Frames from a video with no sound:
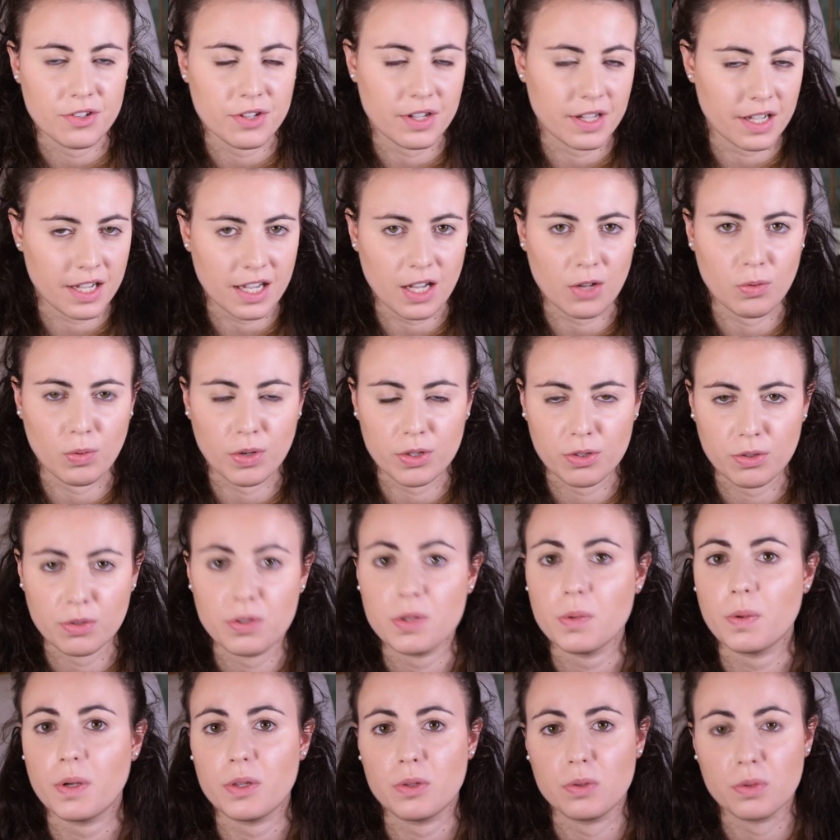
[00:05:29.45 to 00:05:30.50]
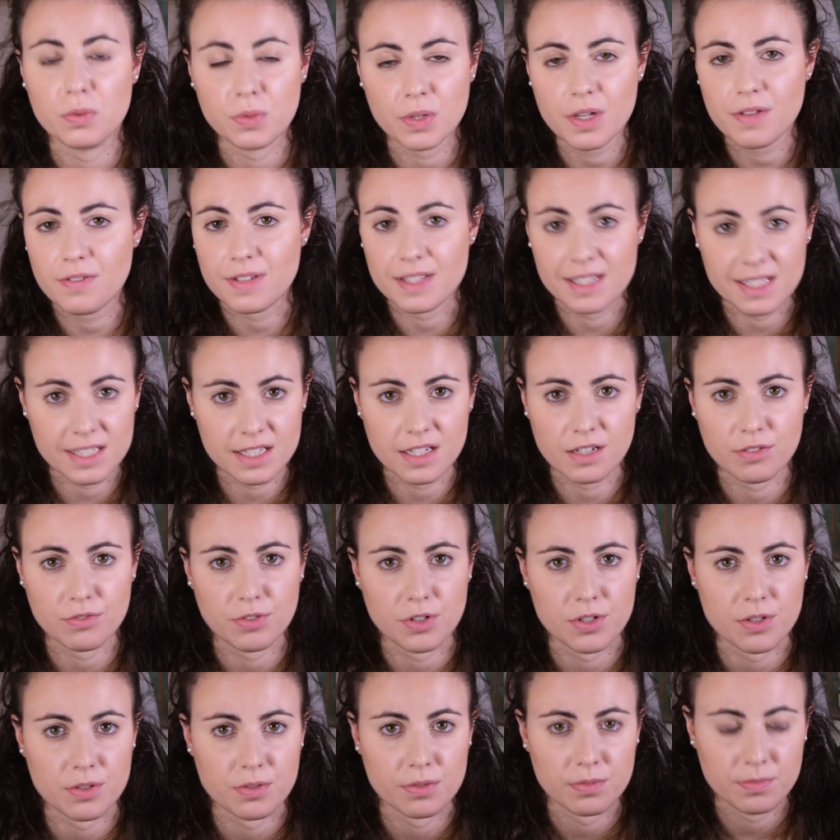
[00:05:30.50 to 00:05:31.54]
can count 1, 2, 3, 1, 2, 3 if it's easier
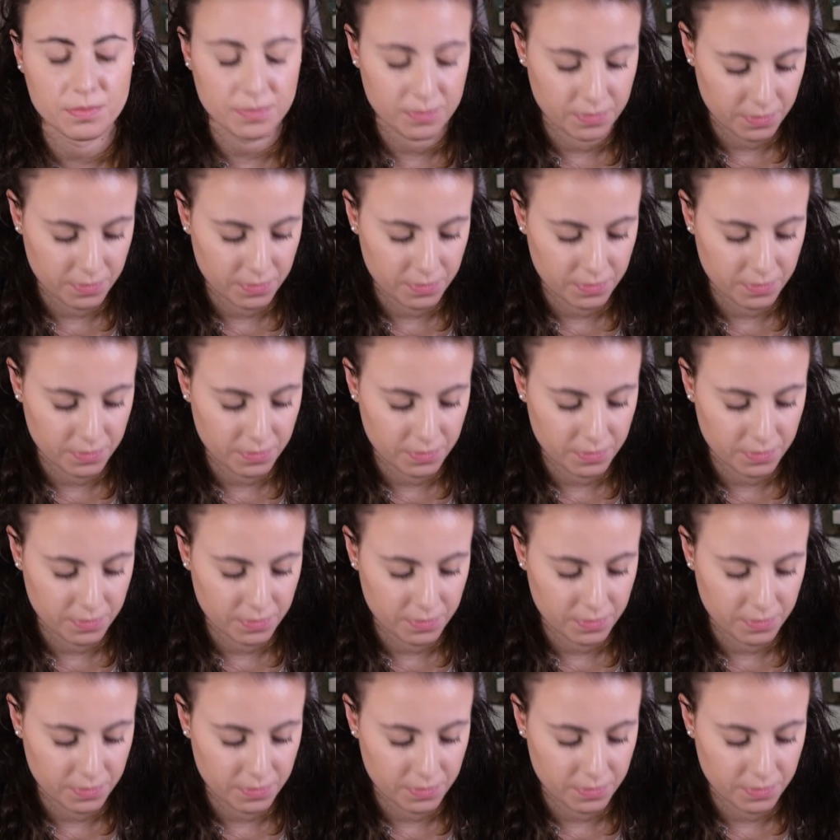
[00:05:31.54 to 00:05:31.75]
for you.